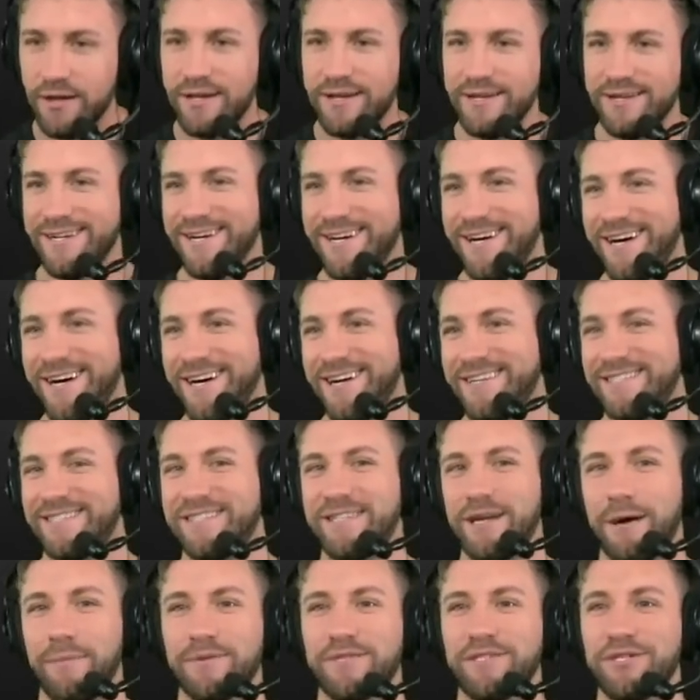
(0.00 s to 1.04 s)
uh, as
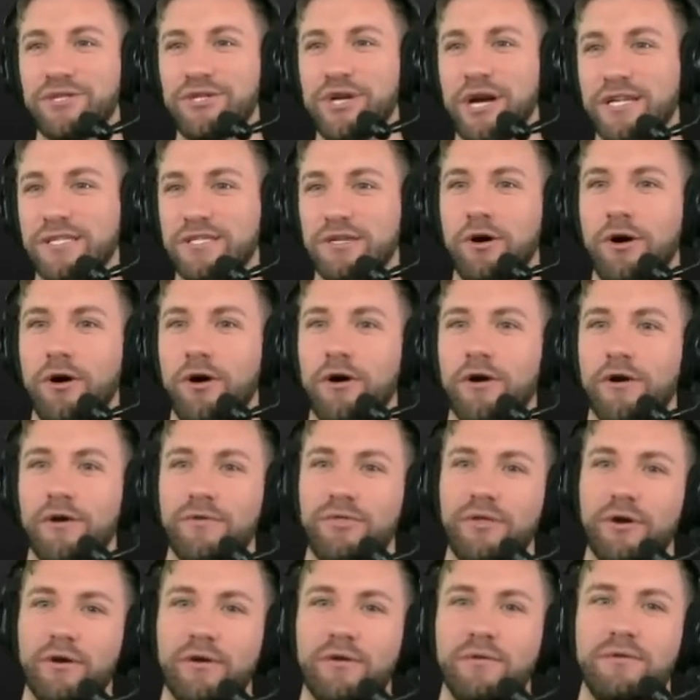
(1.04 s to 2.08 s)
dumb as the Jets are,
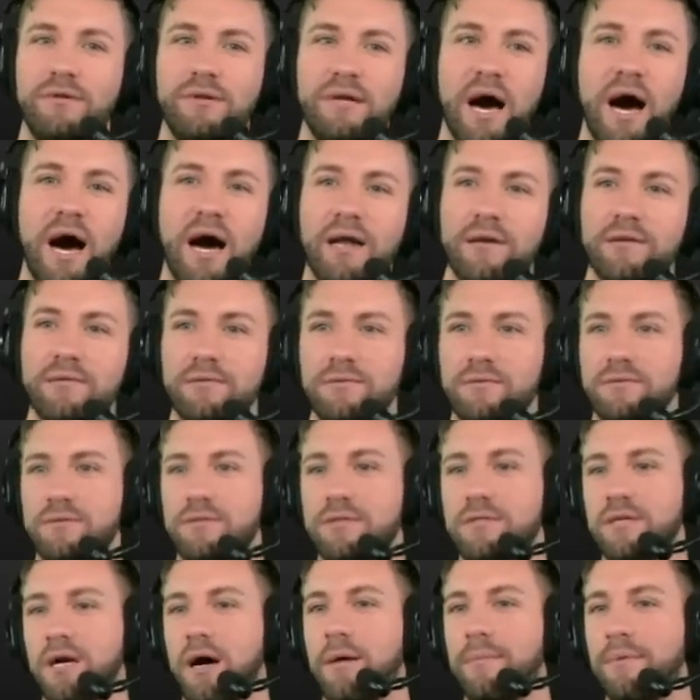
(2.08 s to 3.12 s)
they're not
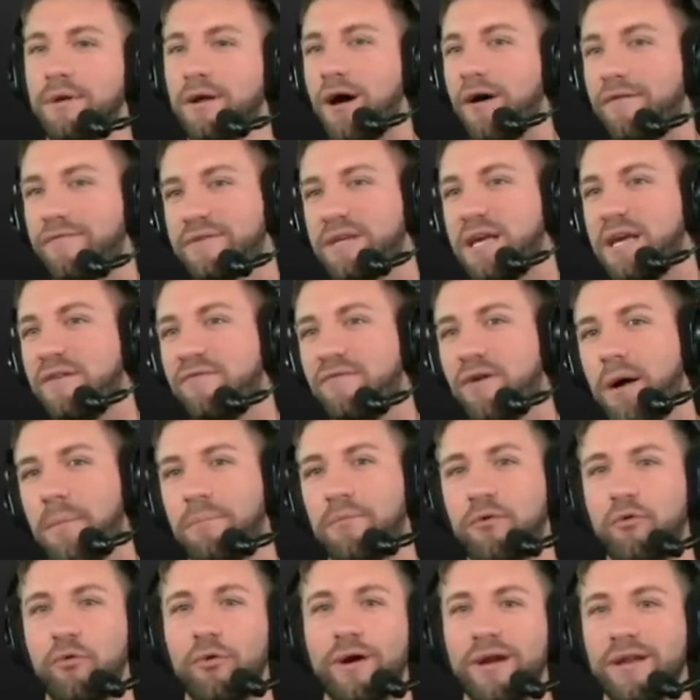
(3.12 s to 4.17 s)
dumb enough to give up
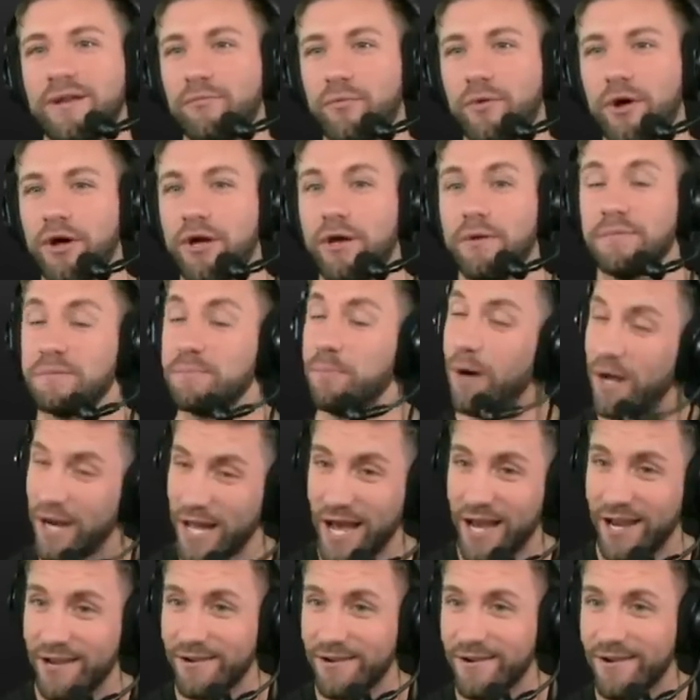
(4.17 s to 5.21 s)
Quinnen Williams. But
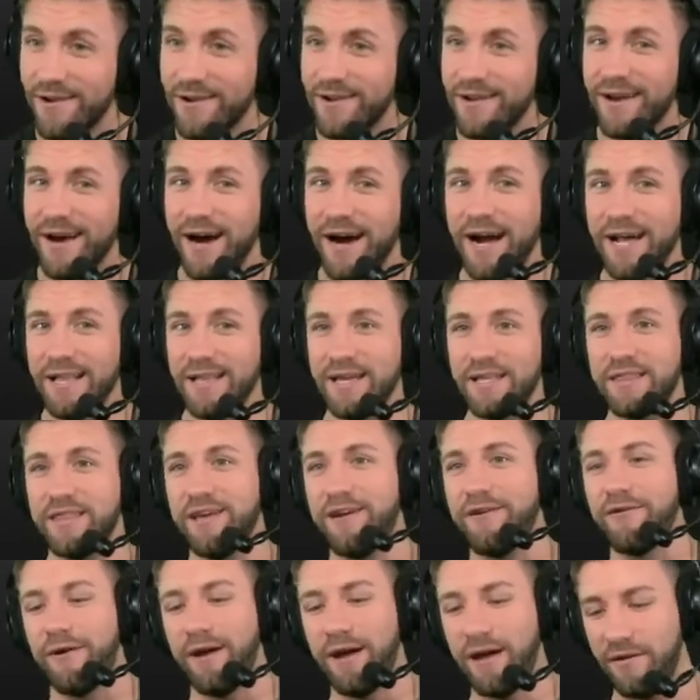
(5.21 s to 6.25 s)
hey, I like the
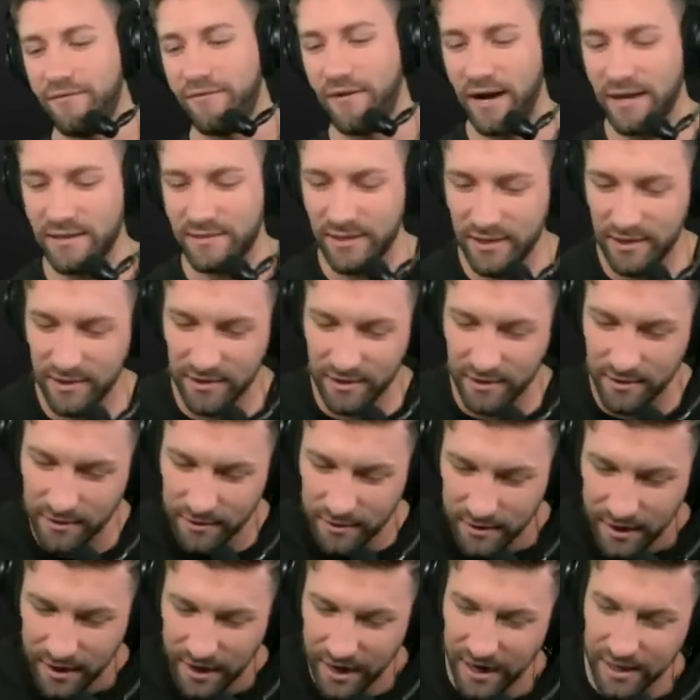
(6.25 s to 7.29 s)
creative idea.
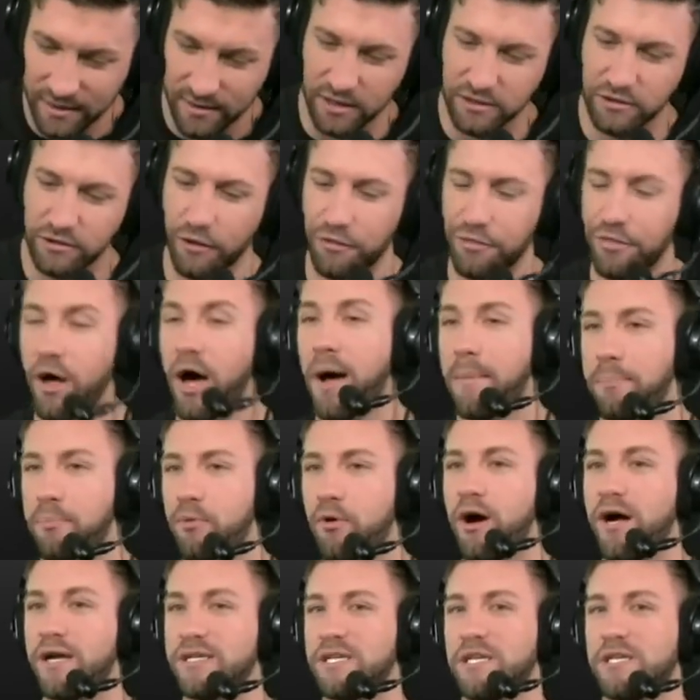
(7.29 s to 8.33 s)
I like the thought
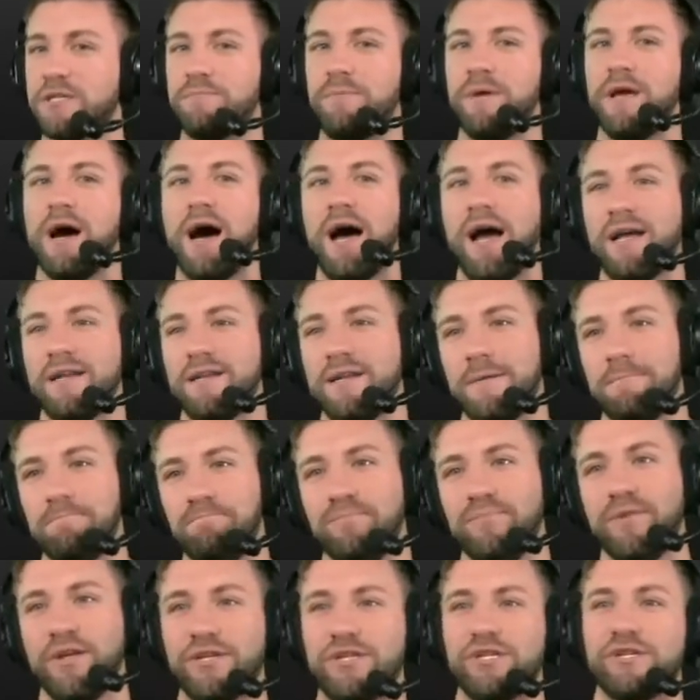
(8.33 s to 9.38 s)
process behind it.
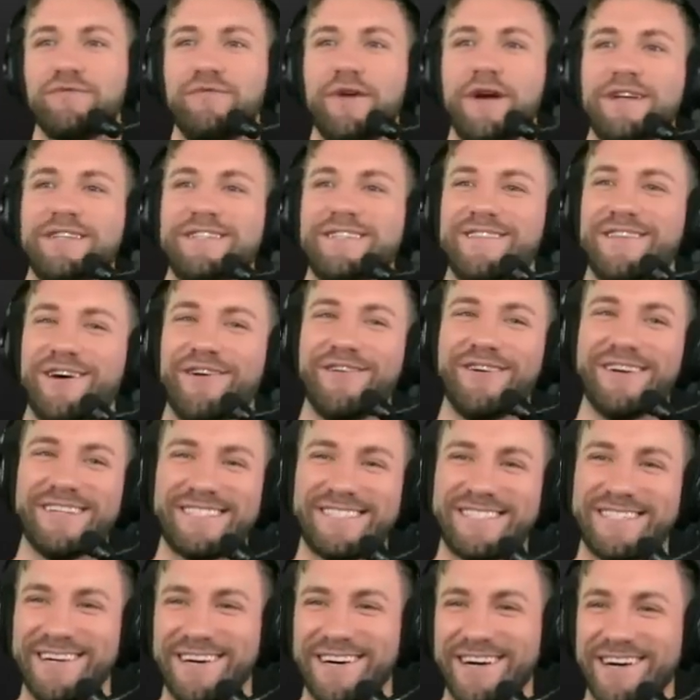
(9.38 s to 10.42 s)
Let's just face it, though.
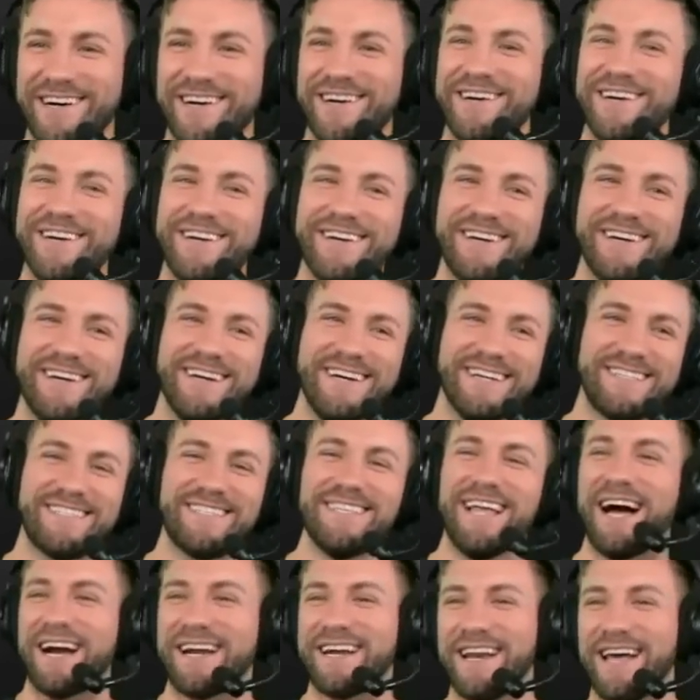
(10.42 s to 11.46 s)
It's uh, it's
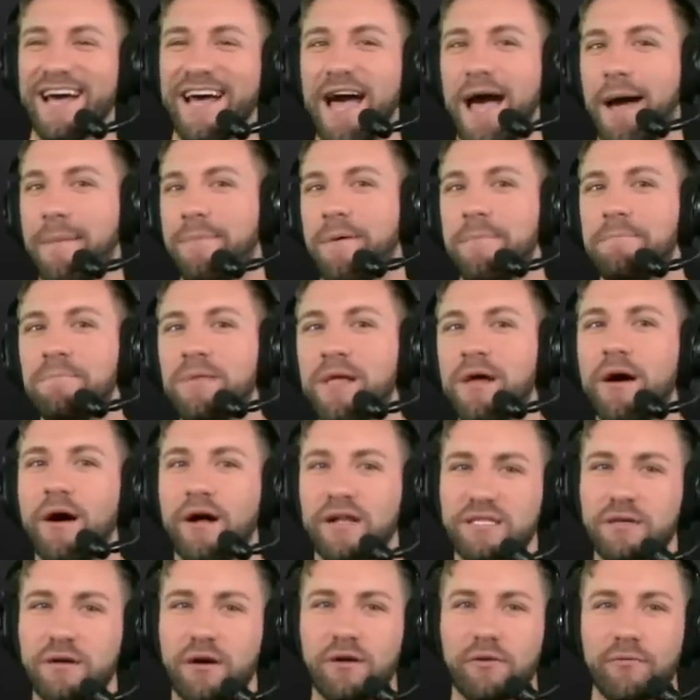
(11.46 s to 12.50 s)
not going to happen.
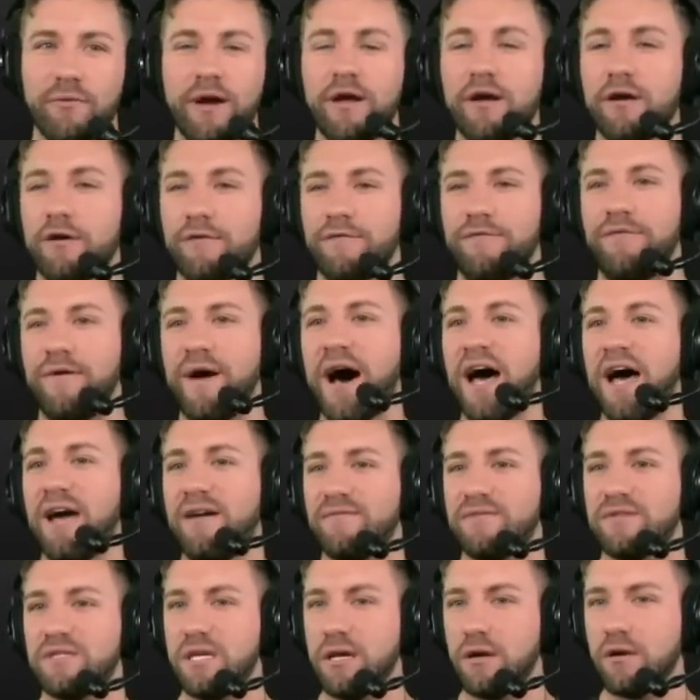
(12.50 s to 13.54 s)
Let's go to Raider
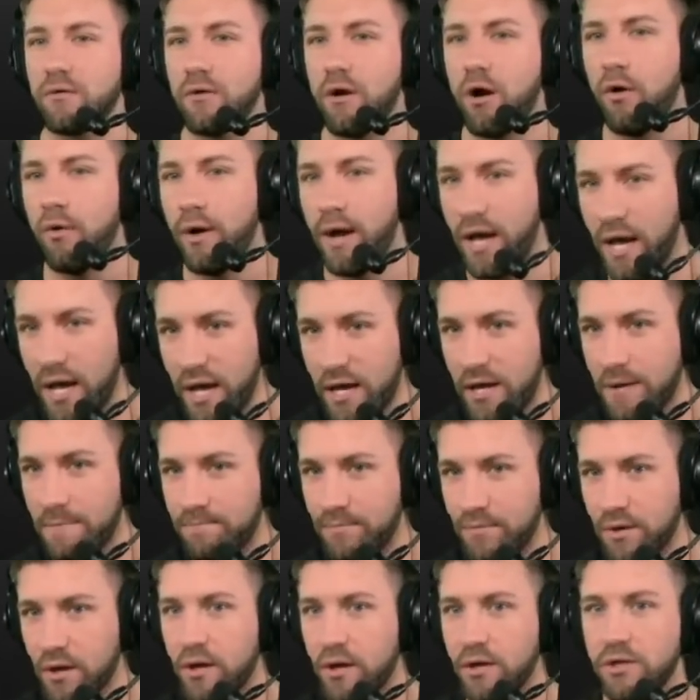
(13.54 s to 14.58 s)
508.
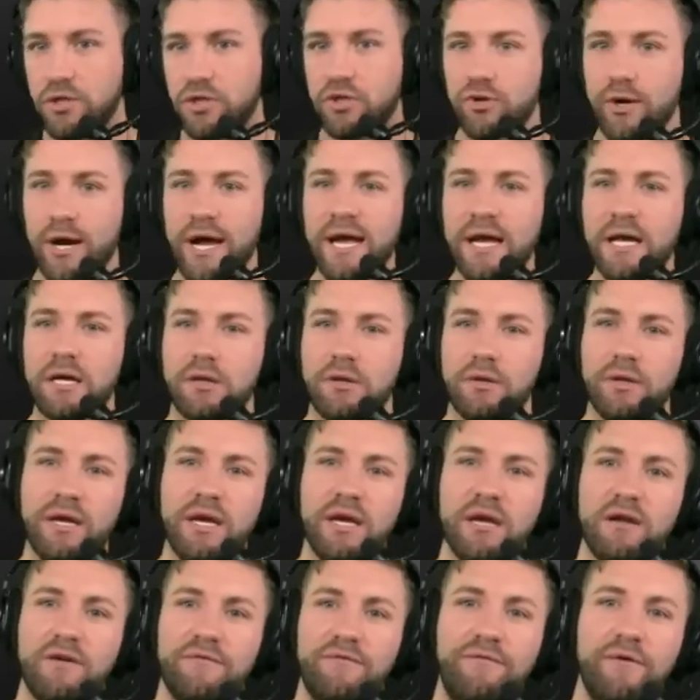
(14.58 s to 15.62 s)
Drake Clee
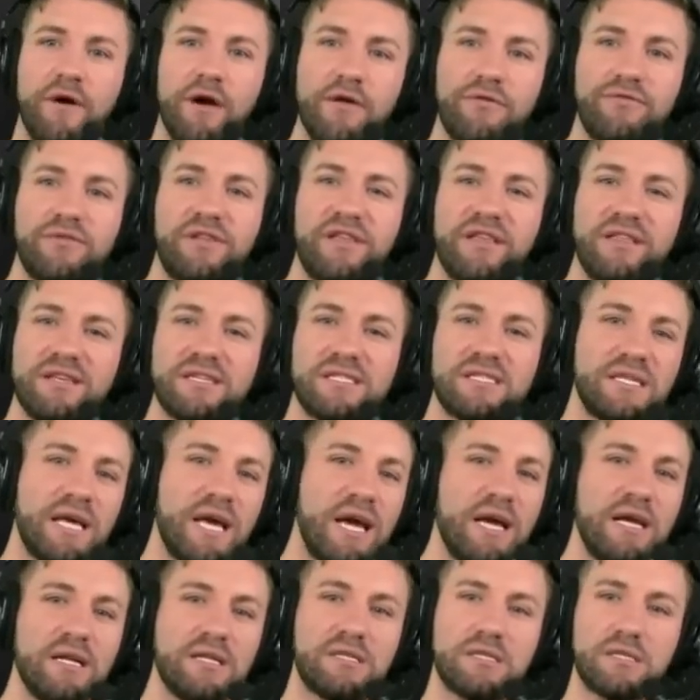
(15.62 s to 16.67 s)
in a fifth to the
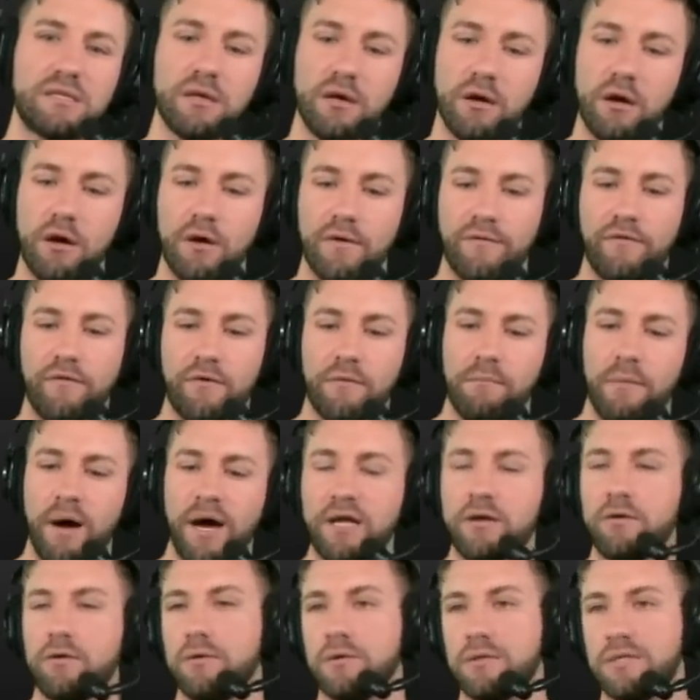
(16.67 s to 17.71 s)
Saints for
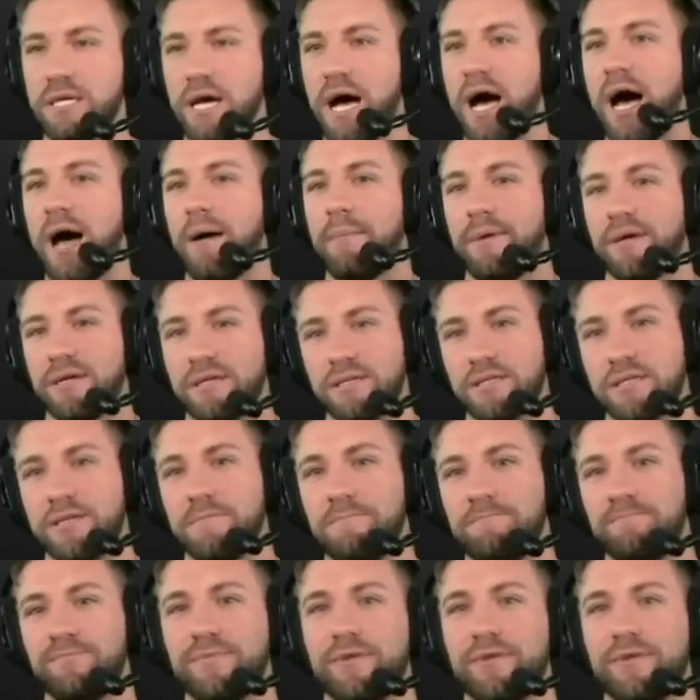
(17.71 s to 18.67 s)
Michael Thomas.